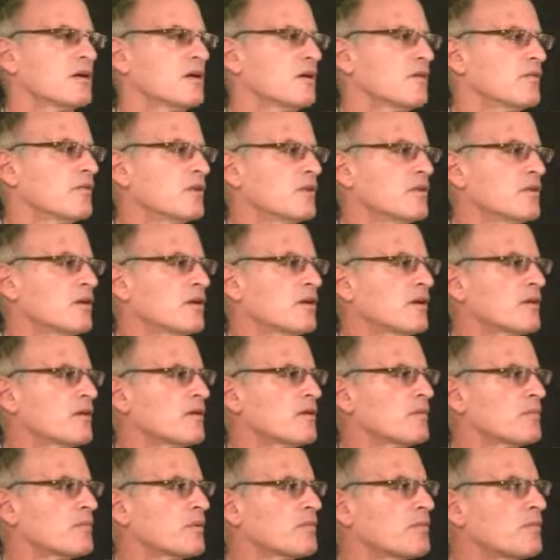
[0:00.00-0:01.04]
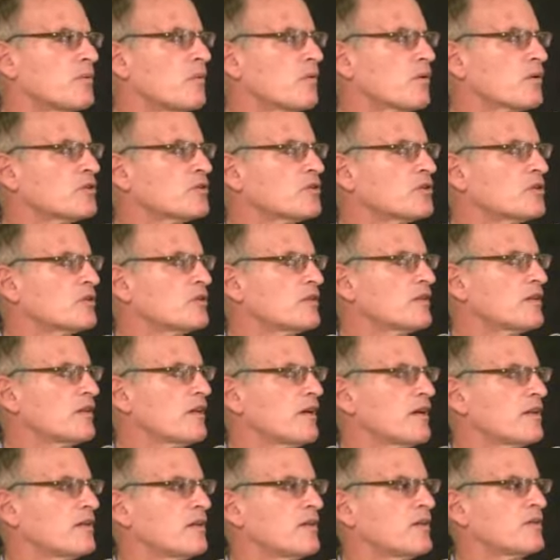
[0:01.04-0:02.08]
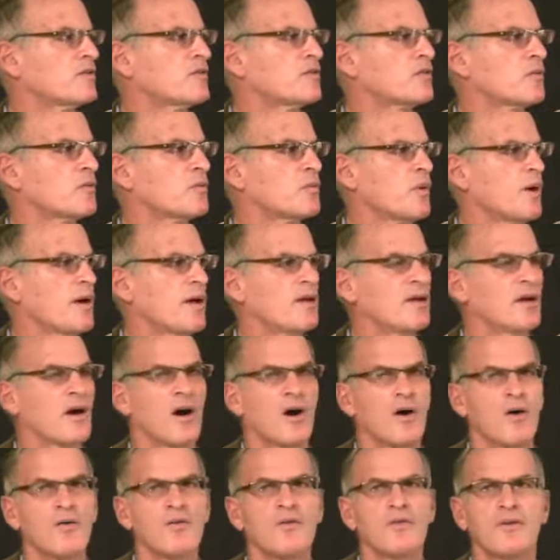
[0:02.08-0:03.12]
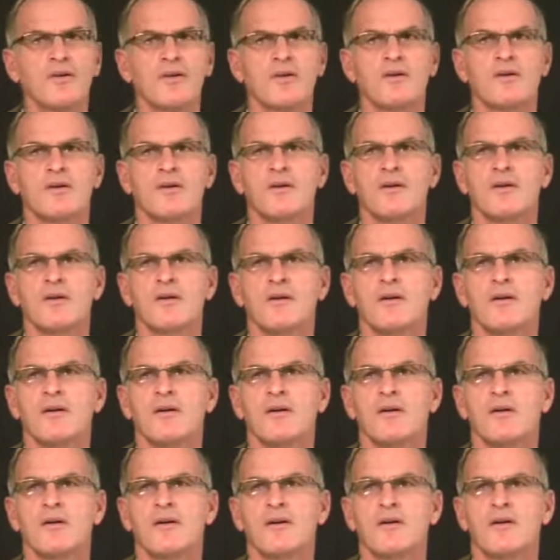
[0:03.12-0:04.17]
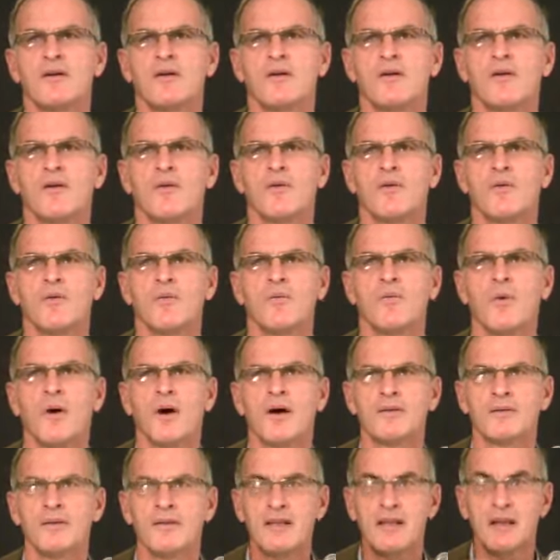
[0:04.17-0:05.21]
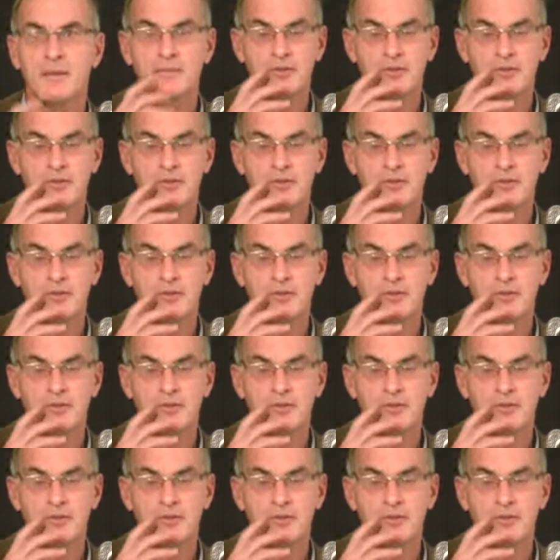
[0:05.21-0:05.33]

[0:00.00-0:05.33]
If you look at the proportion again, it's way over what the